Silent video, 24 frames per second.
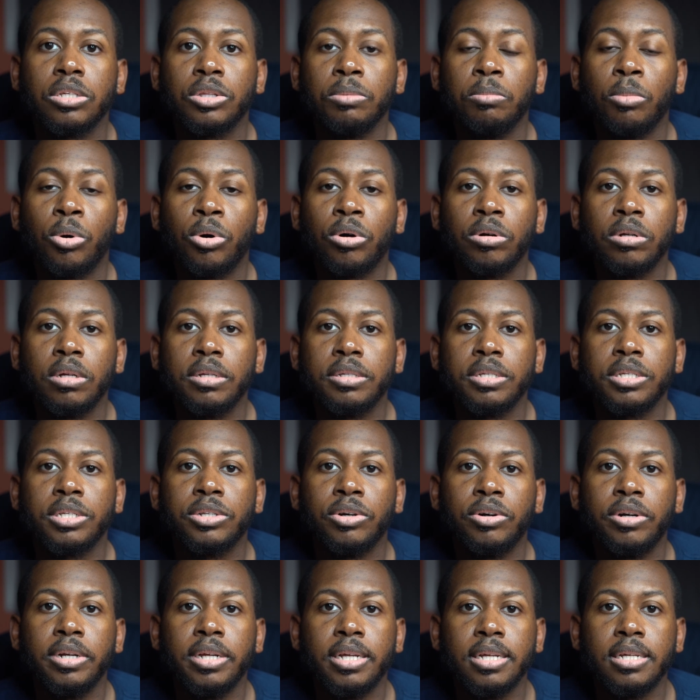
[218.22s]
the moral of the
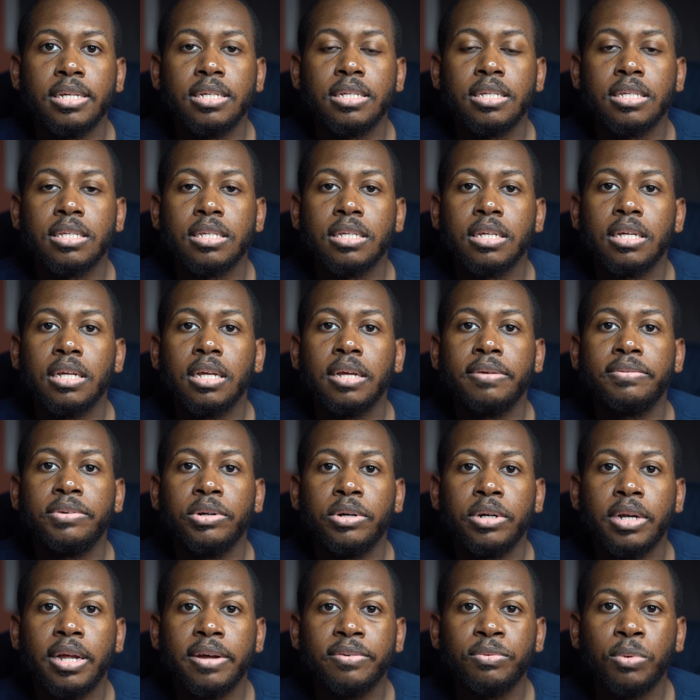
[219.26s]
story is, if
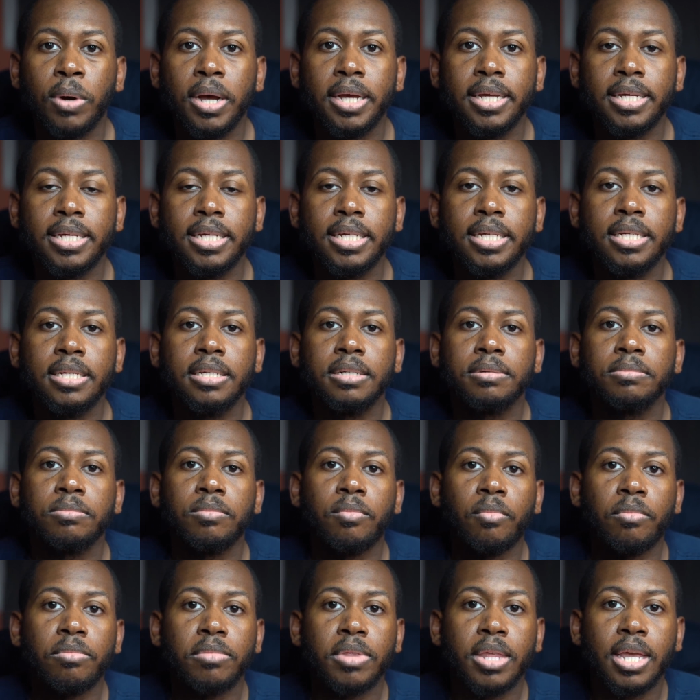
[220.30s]
you're an FYE
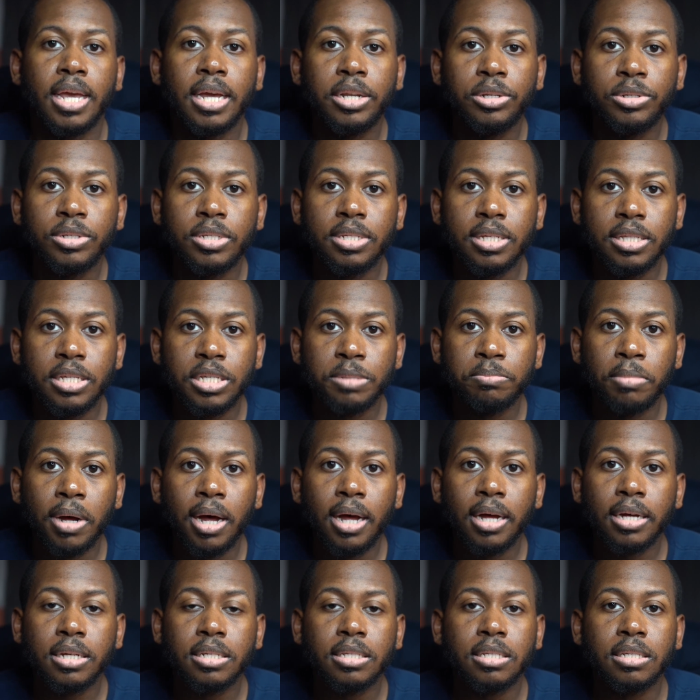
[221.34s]
and you see this
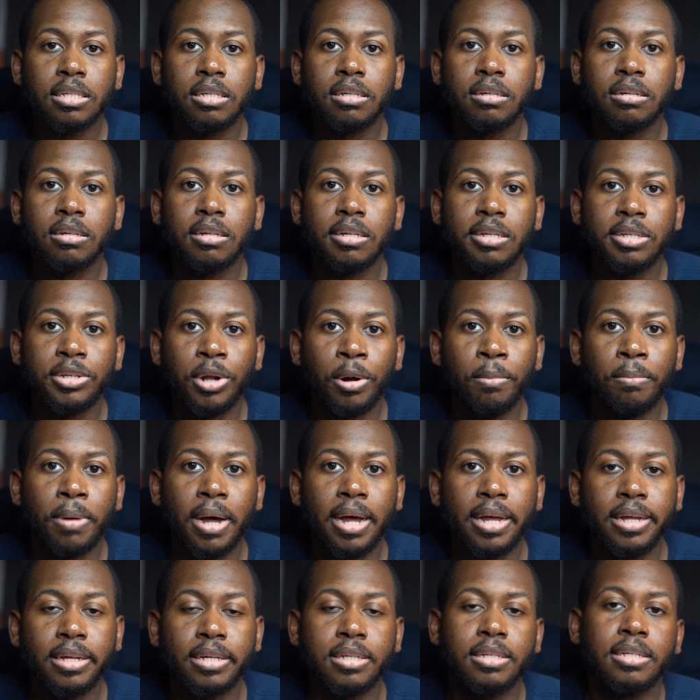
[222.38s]
box, don't buy
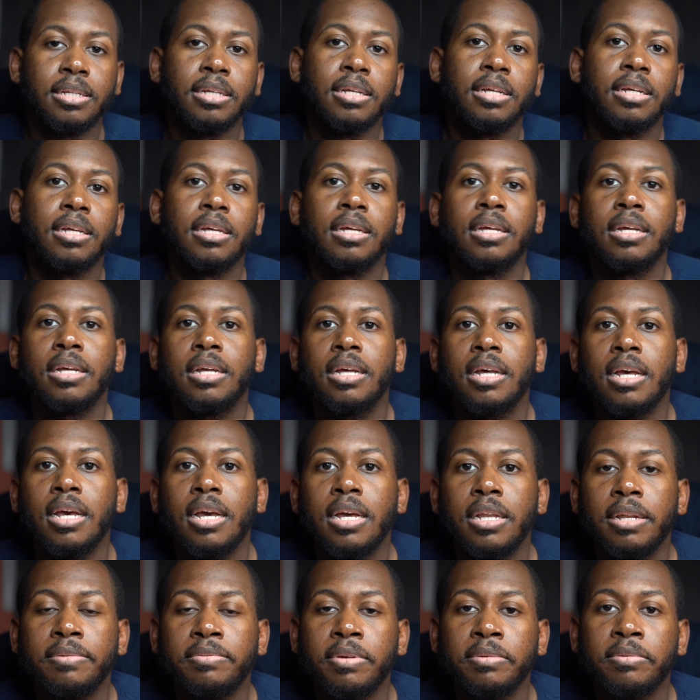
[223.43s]
it.
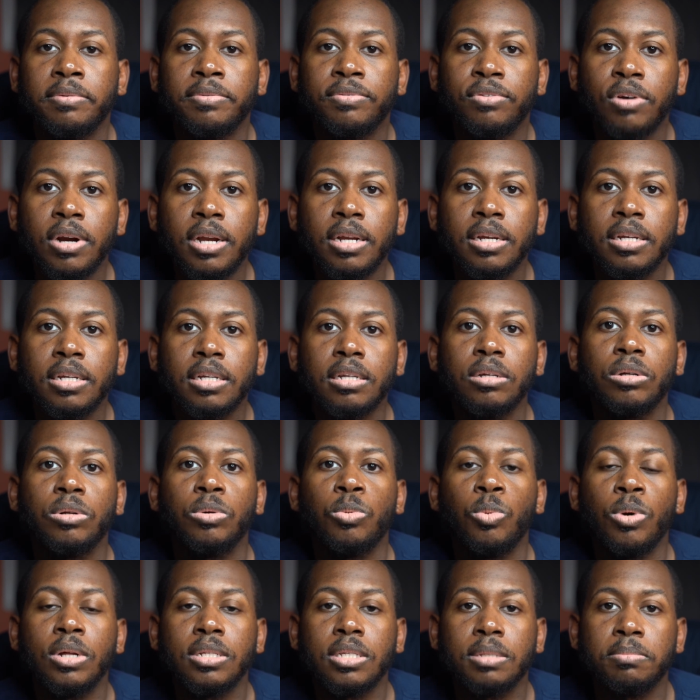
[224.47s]
And if you have a friend who
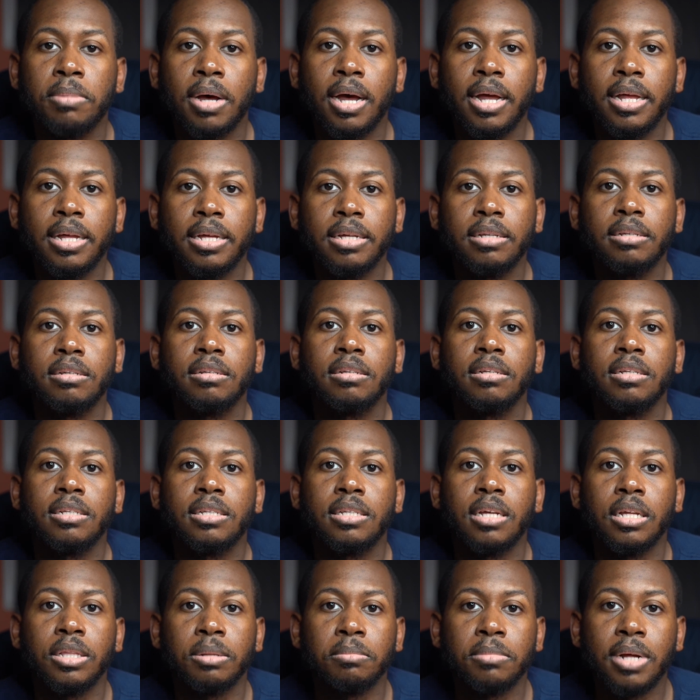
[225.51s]
wants to buy it,
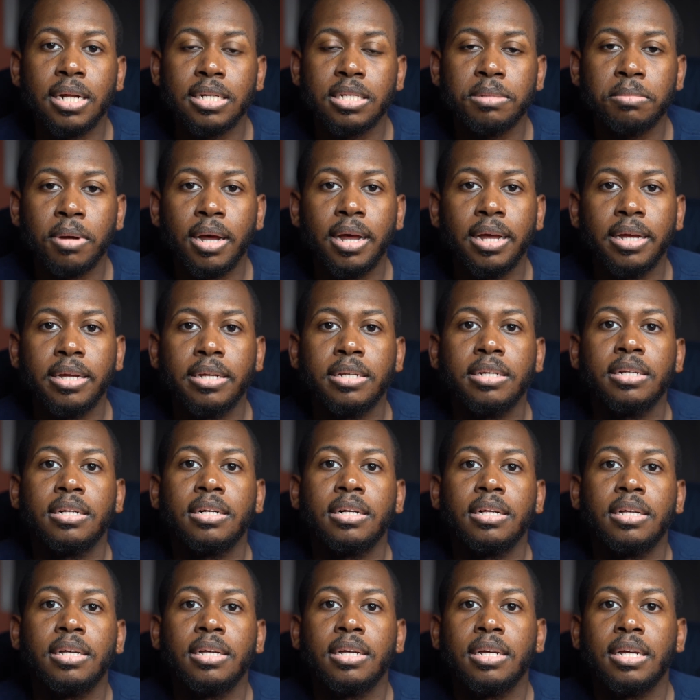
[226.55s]
tell them not to buy it.
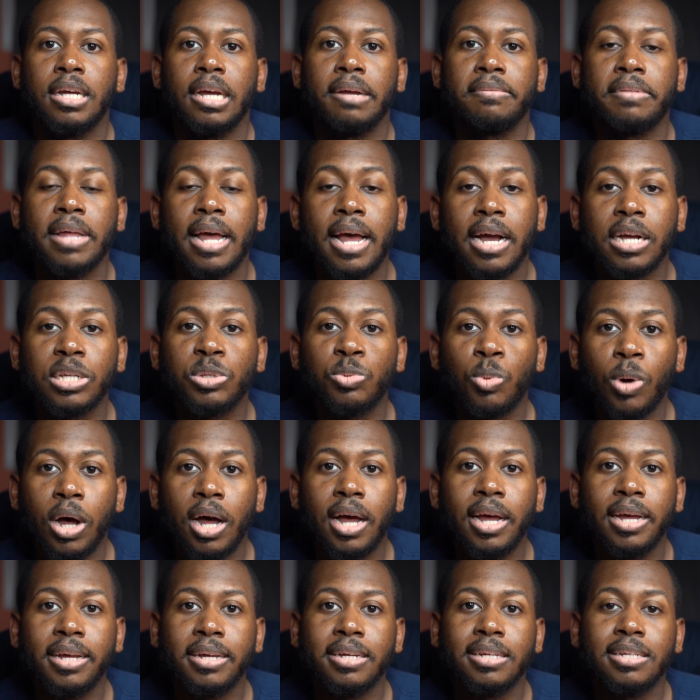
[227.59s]
If they ask
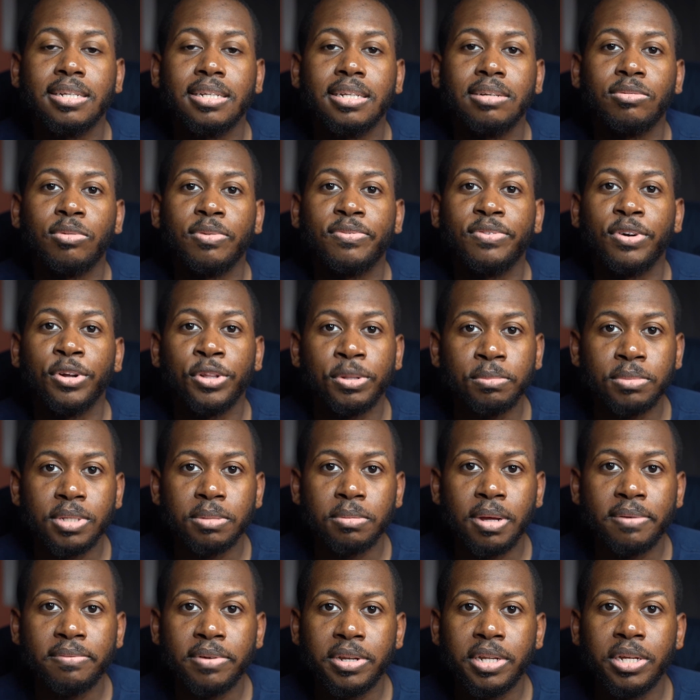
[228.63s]
why, refer them to
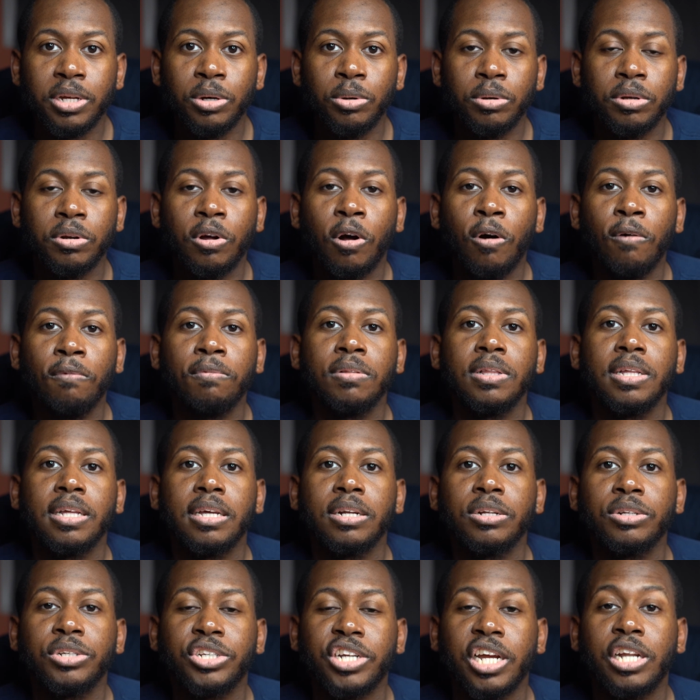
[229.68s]
my video and hopefully
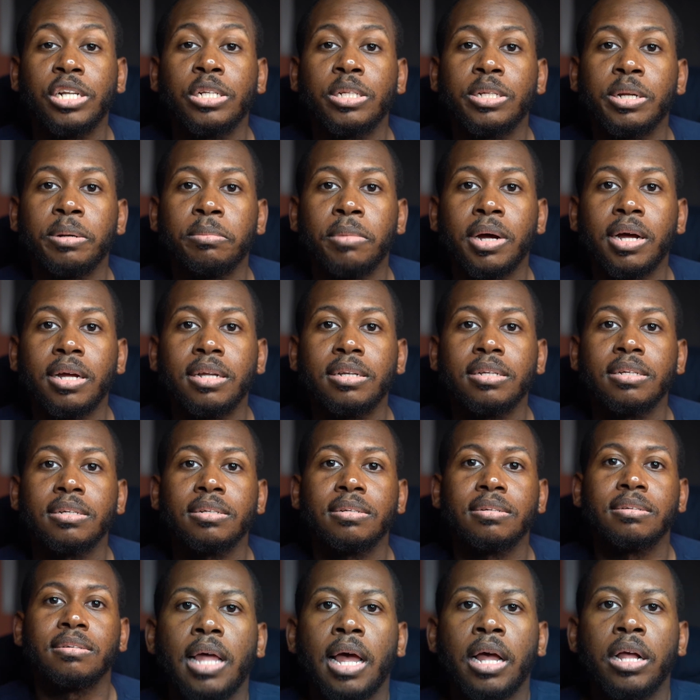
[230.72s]
it'll change their mind.
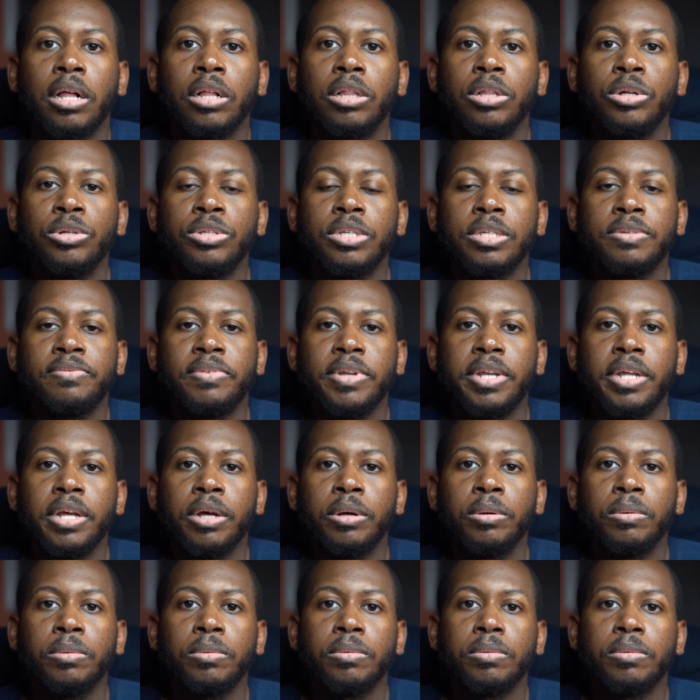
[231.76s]
That concludes this video.